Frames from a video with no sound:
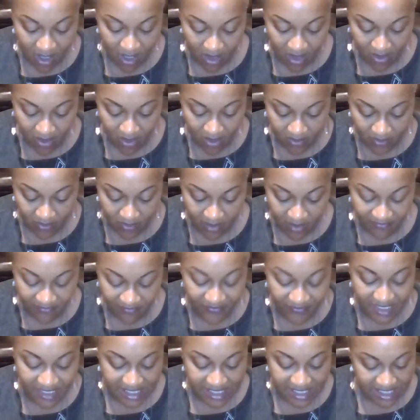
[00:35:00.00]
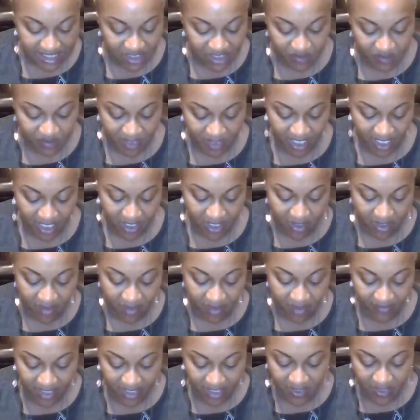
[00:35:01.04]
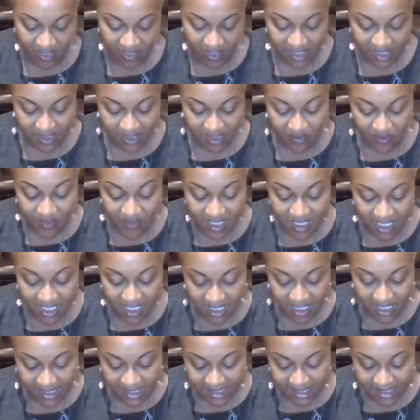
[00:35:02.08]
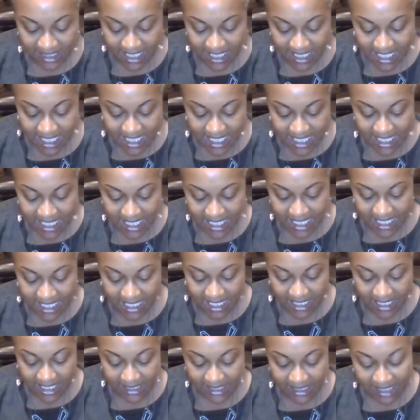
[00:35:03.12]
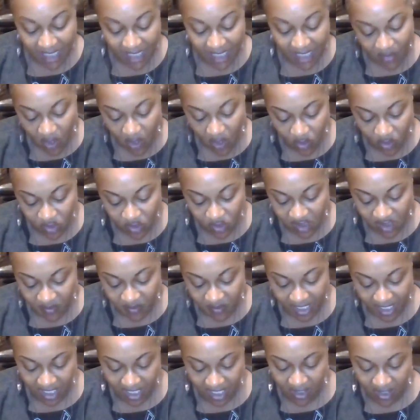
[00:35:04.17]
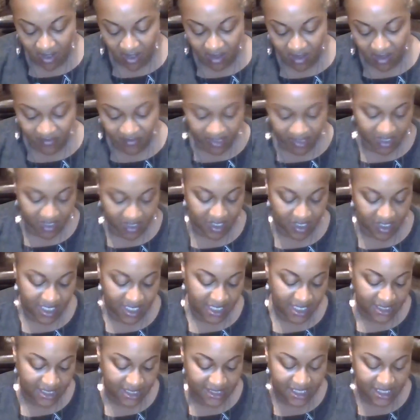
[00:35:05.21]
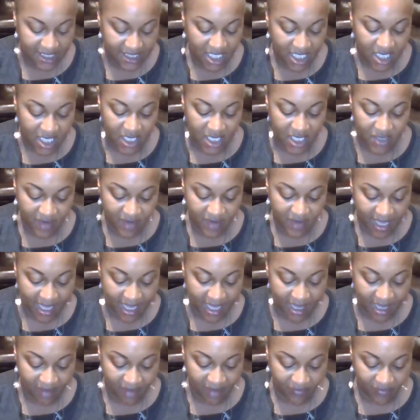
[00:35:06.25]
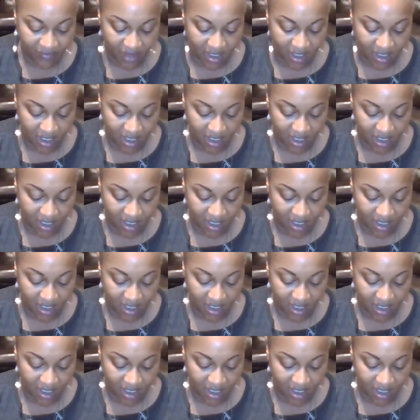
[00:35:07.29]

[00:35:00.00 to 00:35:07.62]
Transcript: to call a vintage pair of earrings. So this is a post pair of earrings. You have